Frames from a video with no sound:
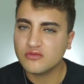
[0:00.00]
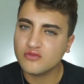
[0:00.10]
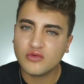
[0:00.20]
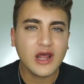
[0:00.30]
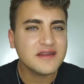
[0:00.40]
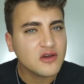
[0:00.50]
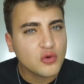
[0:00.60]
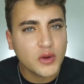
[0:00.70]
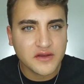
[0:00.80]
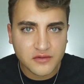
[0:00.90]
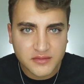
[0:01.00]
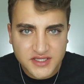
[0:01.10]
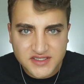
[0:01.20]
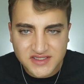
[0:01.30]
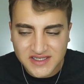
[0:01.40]
What I take away from
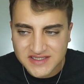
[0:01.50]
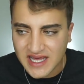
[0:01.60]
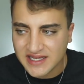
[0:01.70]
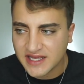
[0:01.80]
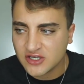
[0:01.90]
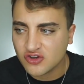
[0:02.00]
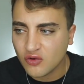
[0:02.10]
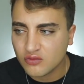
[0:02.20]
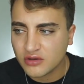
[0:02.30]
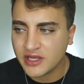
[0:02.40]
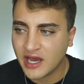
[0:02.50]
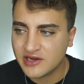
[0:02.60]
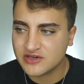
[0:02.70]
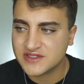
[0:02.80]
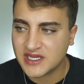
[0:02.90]
this is that they don't really
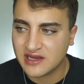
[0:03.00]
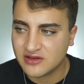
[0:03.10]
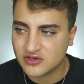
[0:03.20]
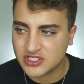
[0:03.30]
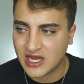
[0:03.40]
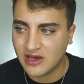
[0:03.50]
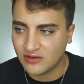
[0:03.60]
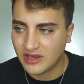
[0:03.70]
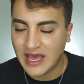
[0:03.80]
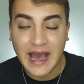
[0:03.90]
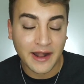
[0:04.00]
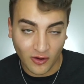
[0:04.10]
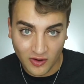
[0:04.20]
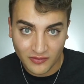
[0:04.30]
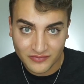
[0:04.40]
understand their child at
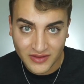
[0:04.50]
all.